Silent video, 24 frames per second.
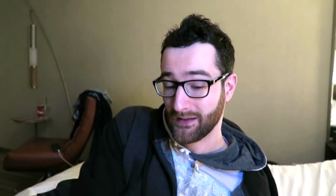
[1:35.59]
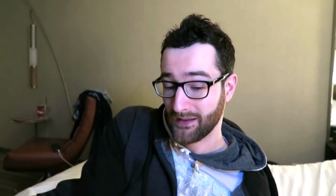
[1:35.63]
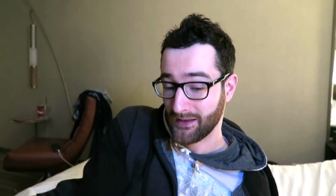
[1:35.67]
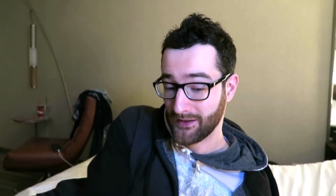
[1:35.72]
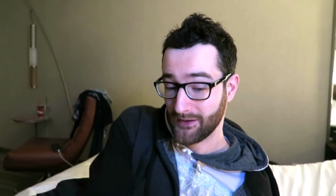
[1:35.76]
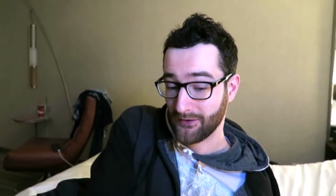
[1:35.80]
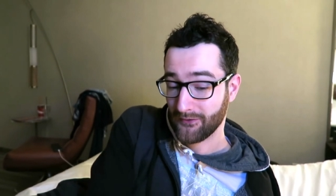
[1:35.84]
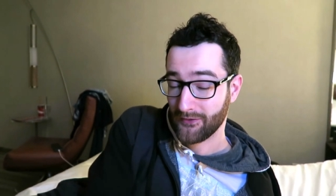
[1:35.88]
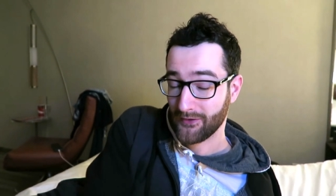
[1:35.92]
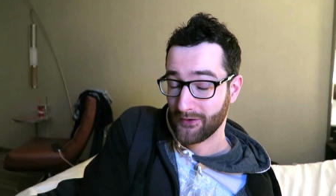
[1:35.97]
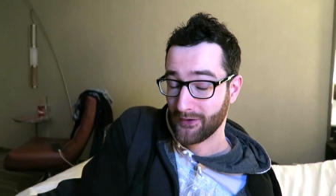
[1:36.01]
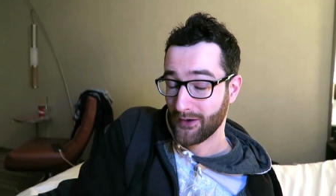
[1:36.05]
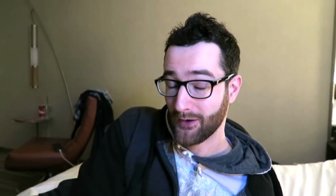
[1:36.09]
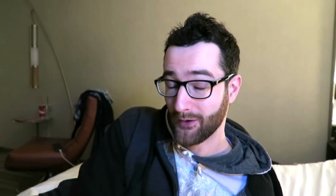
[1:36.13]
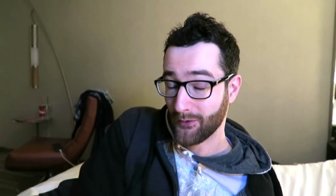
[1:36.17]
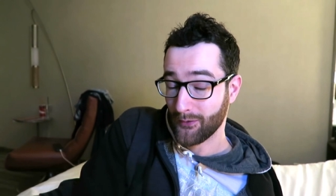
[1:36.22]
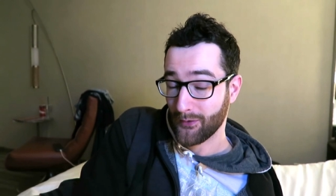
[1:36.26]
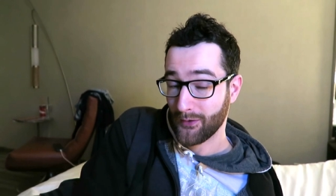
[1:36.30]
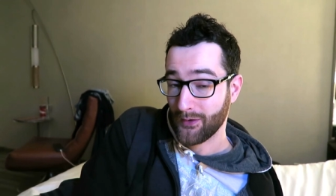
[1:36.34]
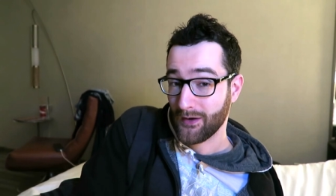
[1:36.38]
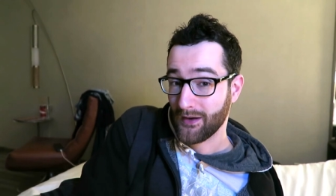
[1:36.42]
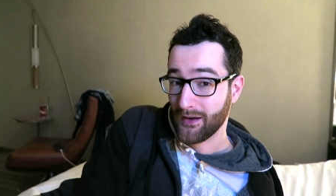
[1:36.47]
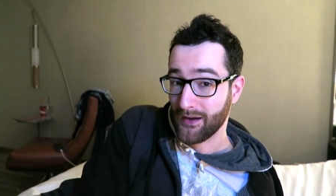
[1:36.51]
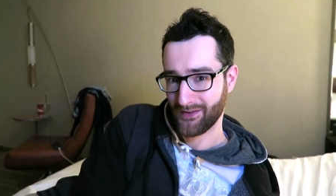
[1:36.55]
Give it a
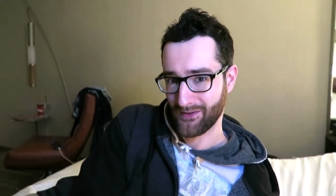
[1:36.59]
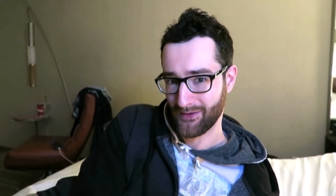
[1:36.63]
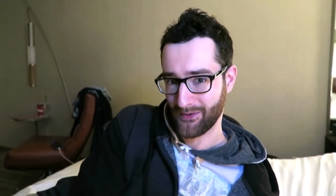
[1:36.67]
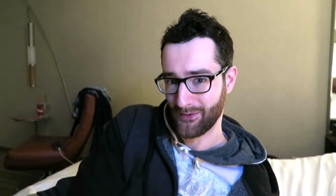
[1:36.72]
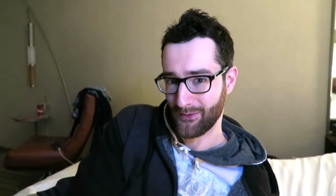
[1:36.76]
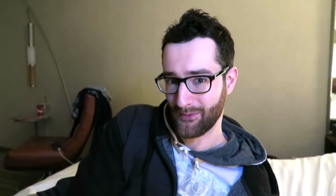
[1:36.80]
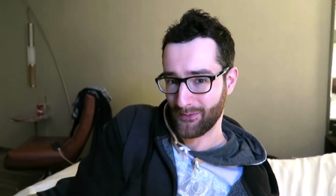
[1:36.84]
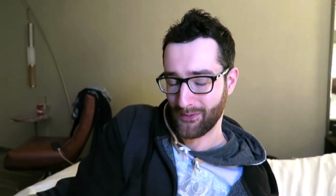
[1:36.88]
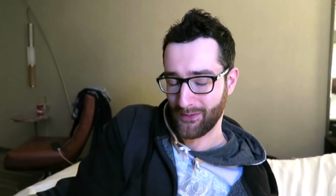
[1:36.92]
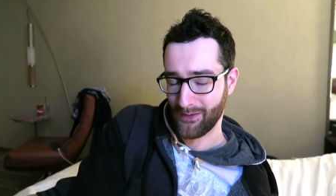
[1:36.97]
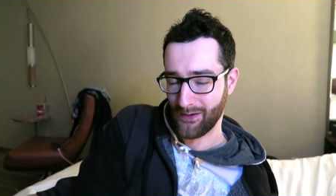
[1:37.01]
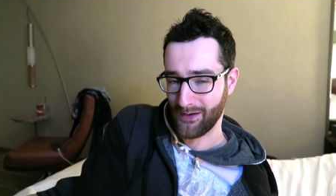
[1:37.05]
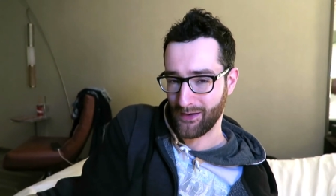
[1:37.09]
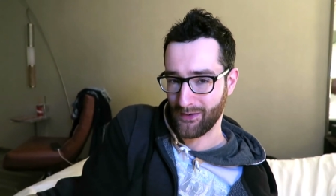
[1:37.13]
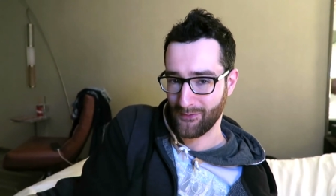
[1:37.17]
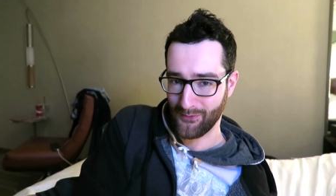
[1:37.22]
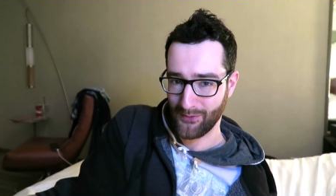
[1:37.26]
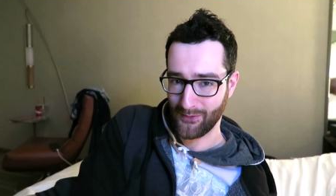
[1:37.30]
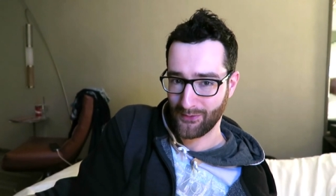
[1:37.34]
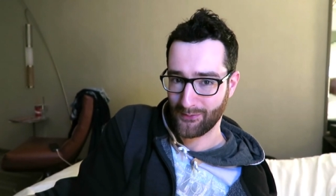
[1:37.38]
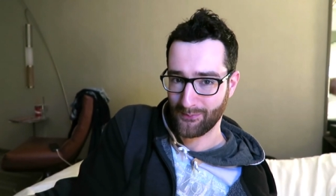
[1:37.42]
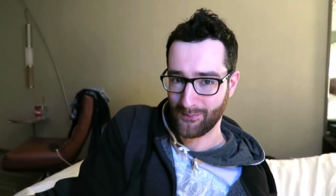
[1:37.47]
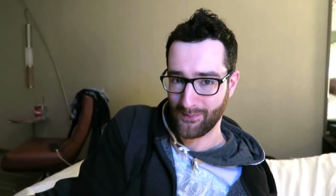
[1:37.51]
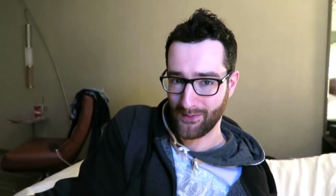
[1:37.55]
go. So I've
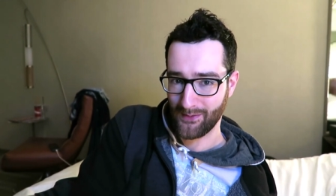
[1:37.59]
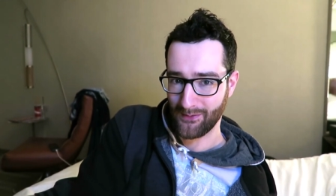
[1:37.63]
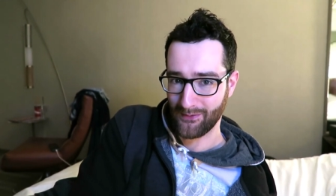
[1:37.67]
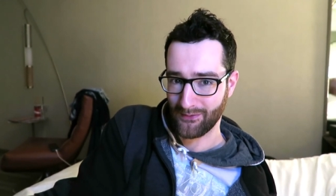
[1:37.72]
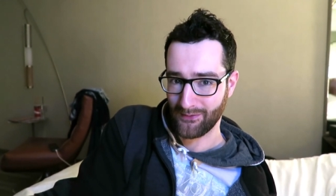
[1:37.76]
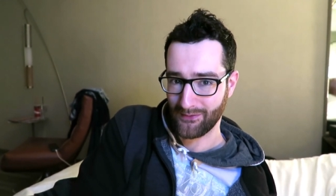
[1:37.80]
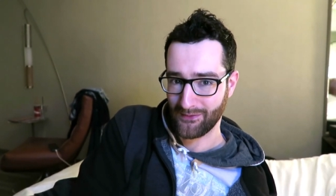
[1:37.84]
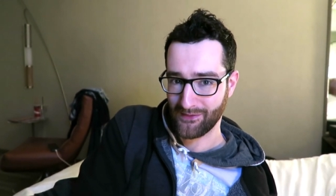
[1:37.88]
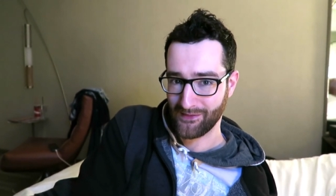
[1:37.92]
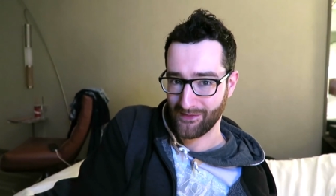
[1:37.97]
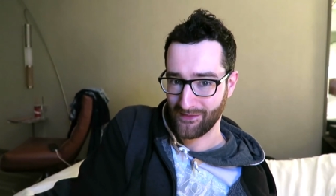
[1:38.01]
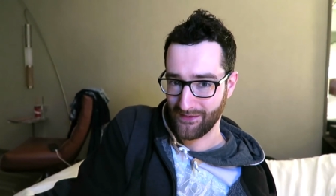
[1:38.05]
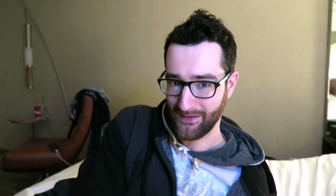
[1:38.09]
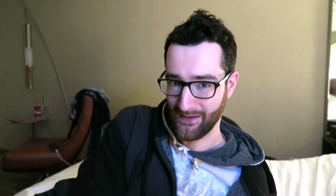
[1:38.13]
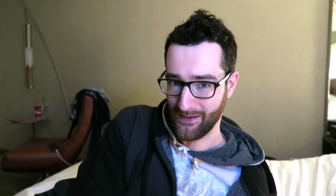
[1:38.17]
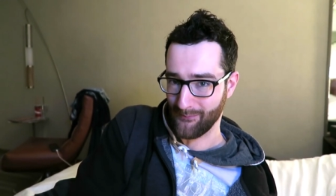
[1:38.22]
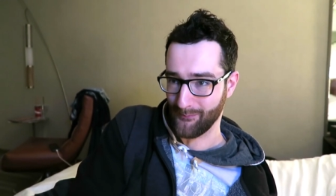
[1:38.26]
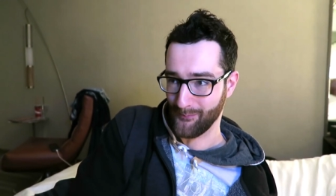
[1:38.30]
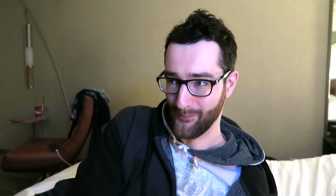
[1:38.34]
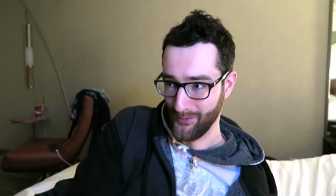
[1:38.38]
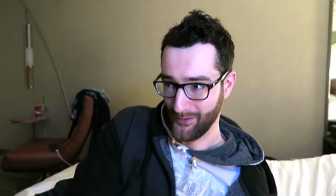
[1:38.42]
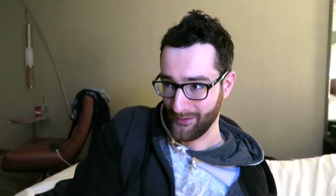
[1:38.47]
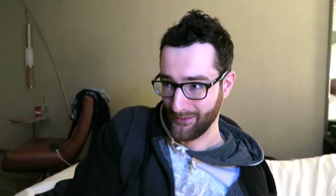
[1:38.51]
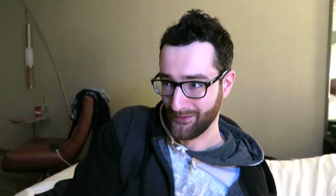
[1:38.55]
experienced
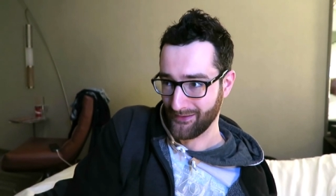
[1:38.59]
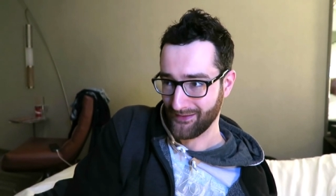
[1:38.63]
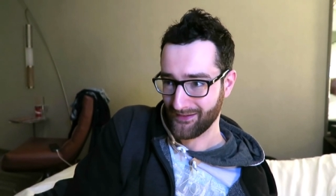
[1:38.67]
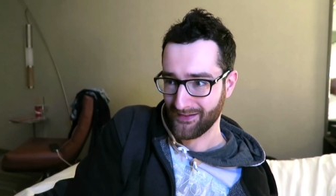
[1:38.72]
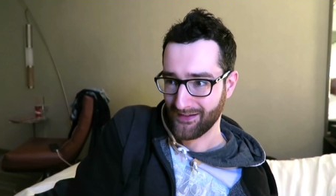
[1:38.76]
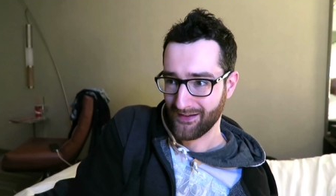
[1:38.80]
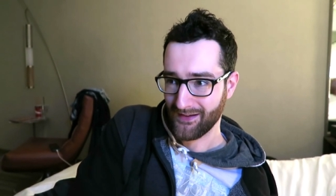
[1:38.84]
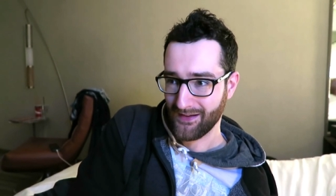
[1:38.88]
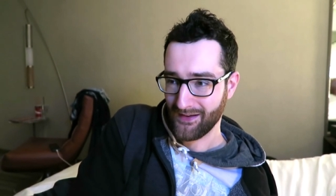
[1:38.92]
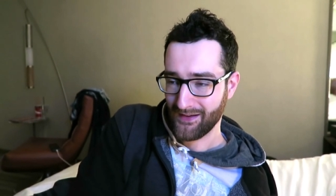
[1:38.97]
gambling.